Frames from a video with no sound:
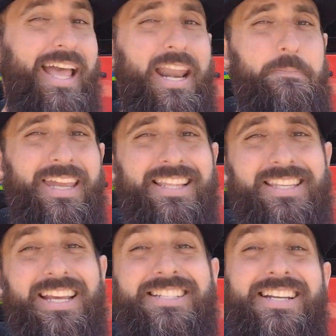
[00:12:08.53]
And it
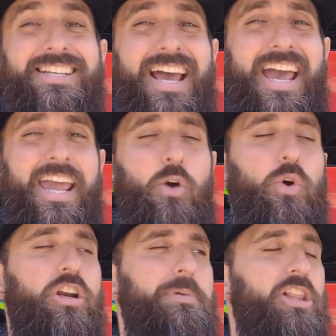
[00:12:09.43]
means today
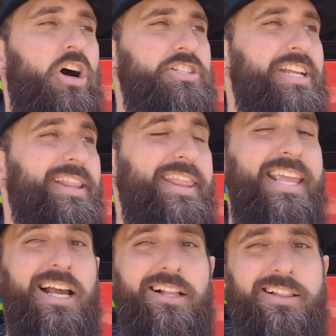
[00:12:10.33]
we're gonna be launching
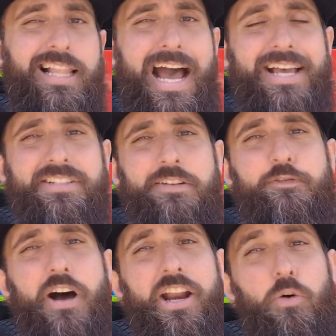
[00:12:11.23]
the last
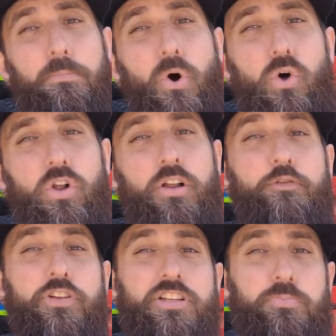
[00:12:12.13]
and final poll
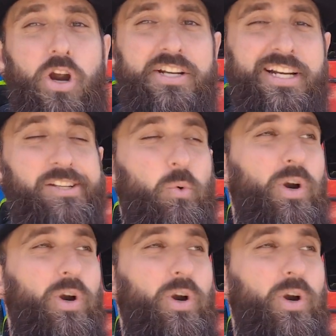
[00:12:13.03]
for this project,